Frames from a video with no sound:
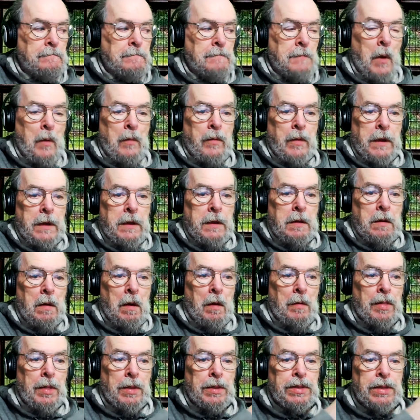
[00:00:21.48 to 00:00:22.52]
over here
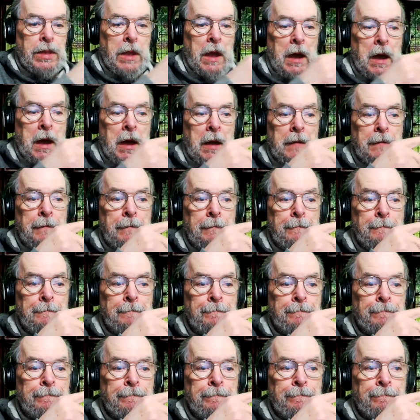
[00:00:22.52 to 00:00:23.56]
on the side.
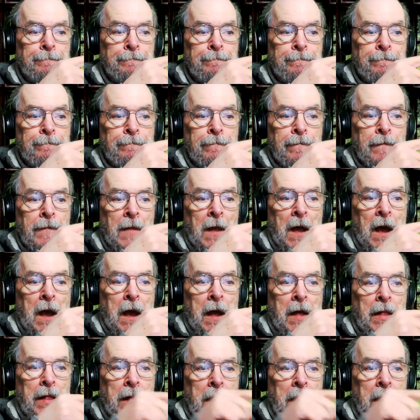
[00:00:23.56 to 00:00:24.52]
And